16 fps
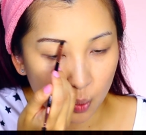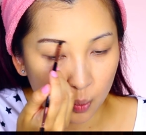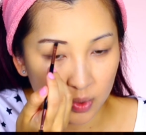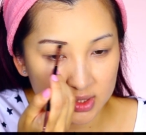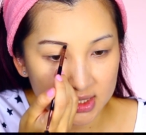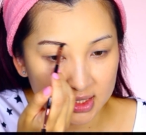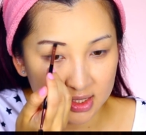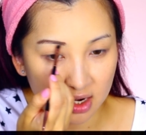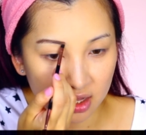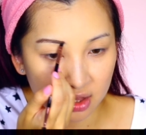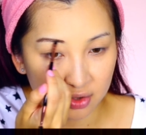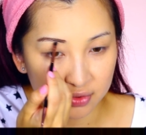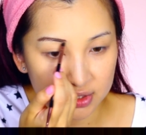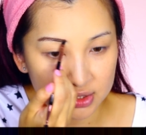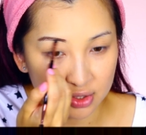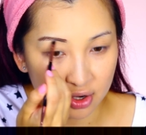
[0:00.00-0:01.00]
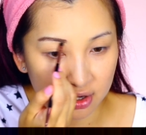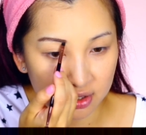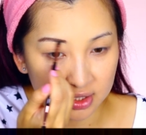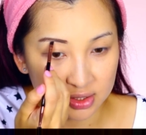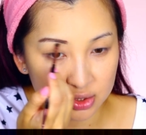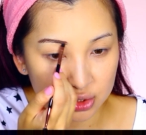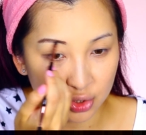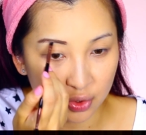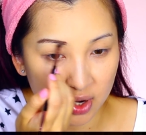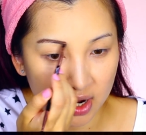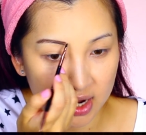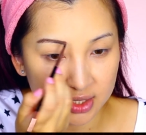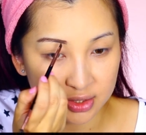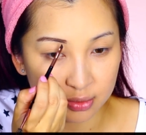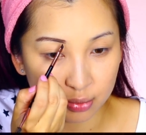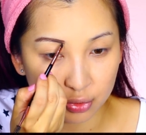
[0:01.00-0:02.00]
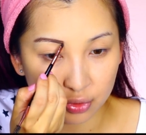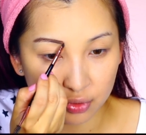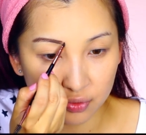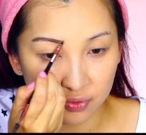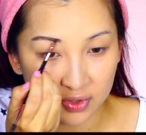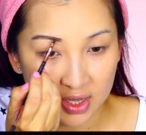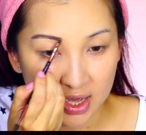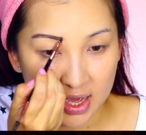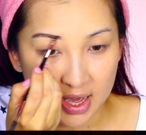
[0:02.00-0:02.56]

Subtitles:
once the color is on, it's so hard to move,